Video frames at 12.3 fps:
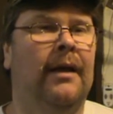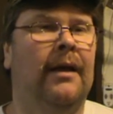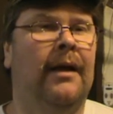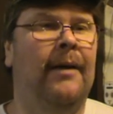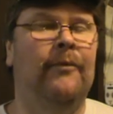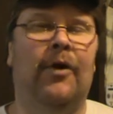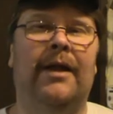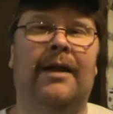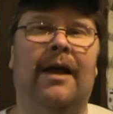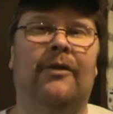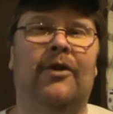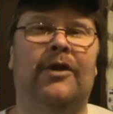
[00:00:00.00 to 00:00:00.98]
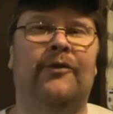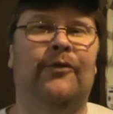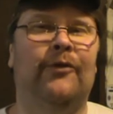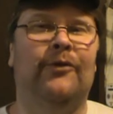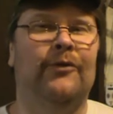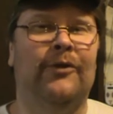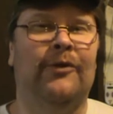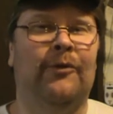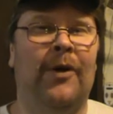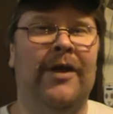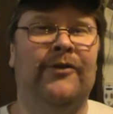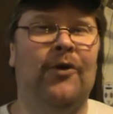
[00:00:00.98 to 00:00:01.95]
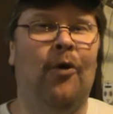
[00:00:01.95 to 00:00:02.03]
I'm right now looking for the
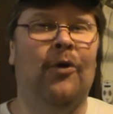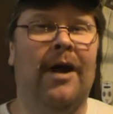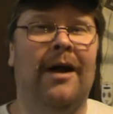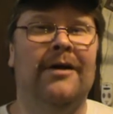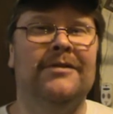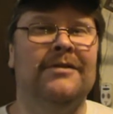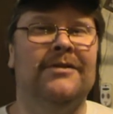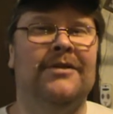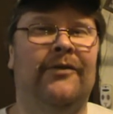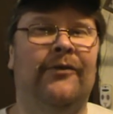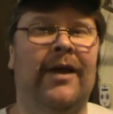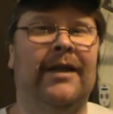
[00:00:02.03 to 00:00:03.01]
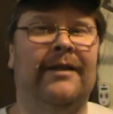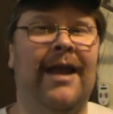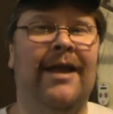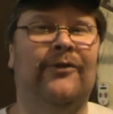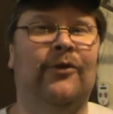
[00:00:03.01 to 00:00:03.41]
race go-karts and stuff like that.